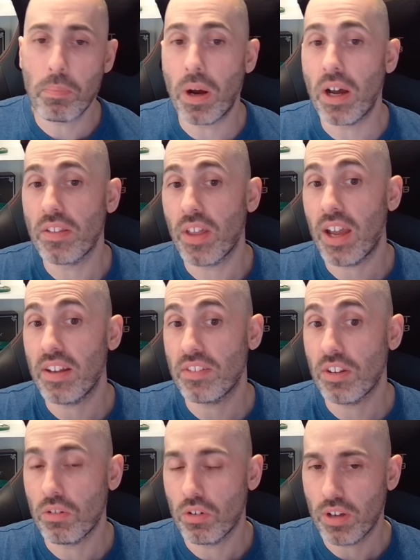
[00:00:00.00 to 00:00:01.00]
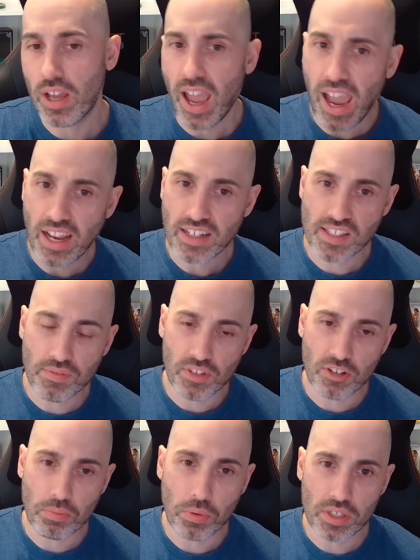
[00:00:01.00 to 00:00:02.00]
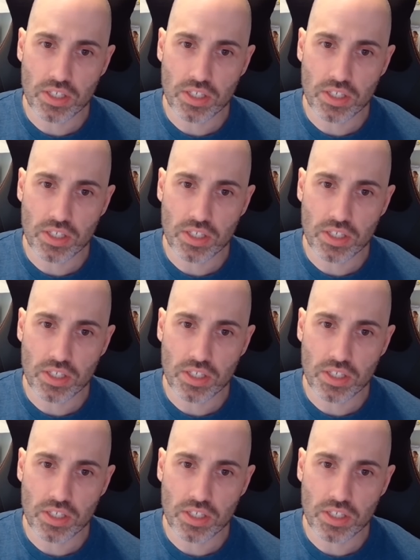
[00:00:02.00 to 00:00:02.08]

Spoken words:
but that is no longer active at this point